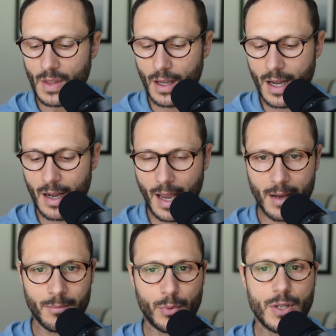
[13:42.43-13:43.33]

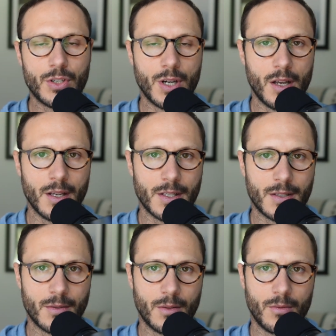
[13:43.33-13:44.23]
And please share
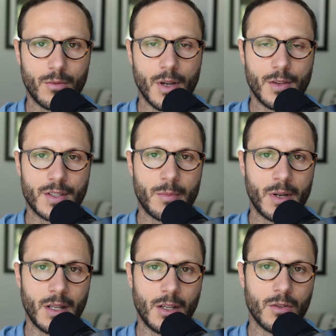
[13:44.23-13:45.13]
this with
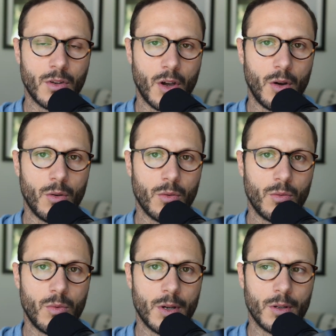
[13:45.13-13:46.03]
somebody that you know
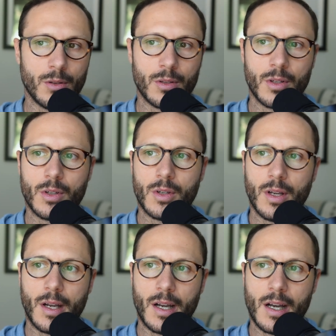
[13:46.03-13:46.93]
will
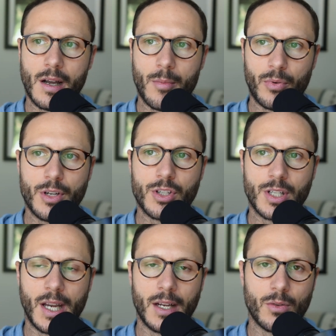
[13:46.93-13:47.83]

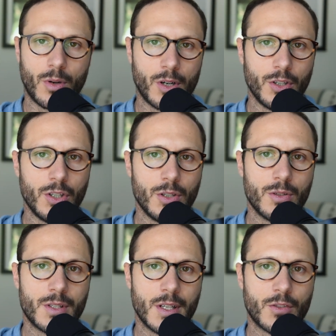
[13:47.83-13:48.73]
appreciate or could
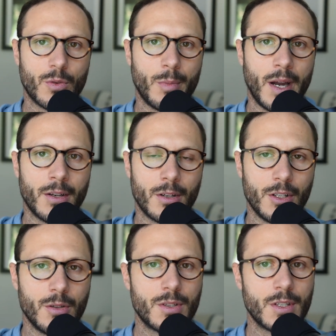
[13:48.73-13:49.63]
use this reminder,
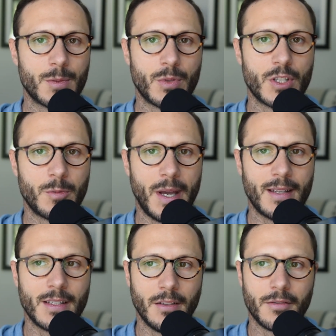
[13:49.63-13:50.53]
use this
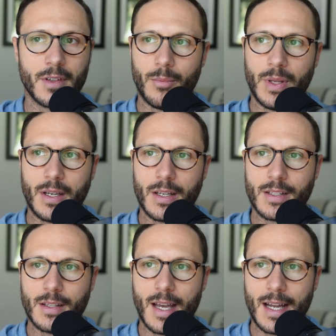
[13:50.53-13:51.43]
perspective,
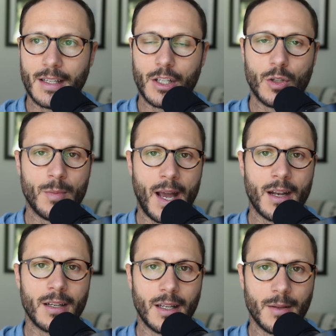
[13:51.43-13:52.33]
because that
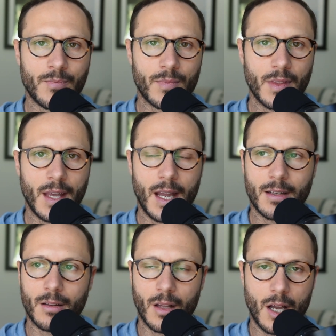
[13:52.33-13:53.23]
humanity, that
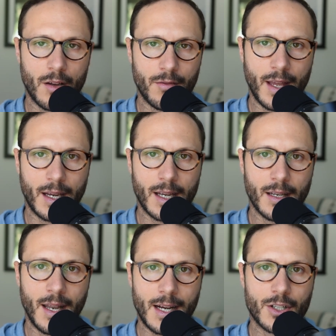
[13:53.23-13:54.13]
love, that
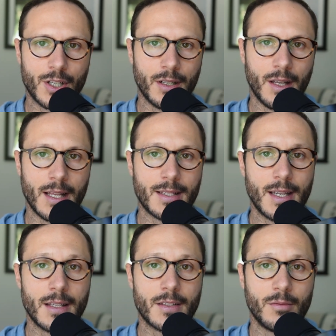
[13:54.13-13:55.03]
connection, that
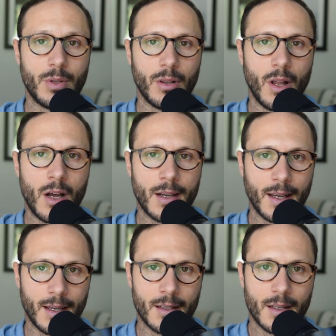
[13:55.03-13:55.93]
sense of
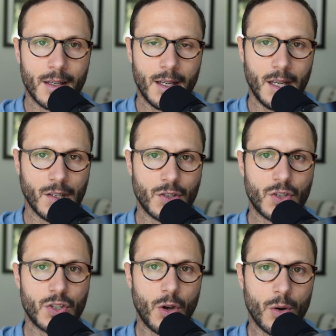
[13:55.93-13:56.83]
belonging is
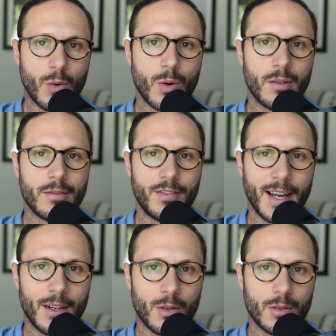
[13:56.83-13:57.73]
so
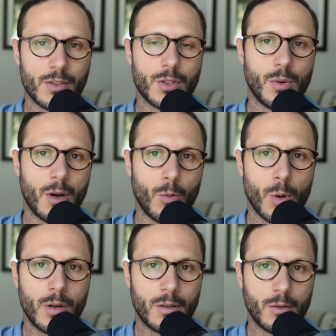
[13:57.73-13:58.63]
vital to our
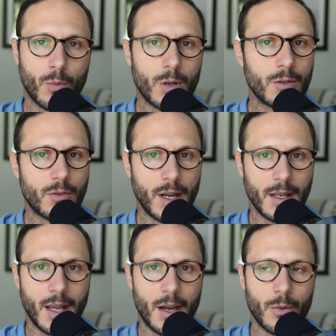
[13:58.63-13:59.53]
world right
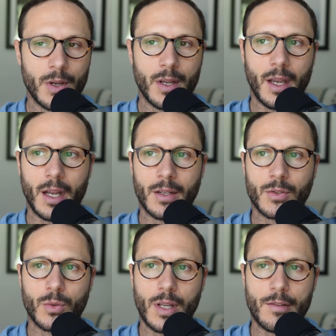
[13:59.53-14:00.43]
now.
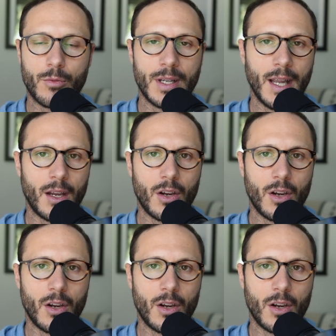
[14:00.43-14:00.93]
And if we get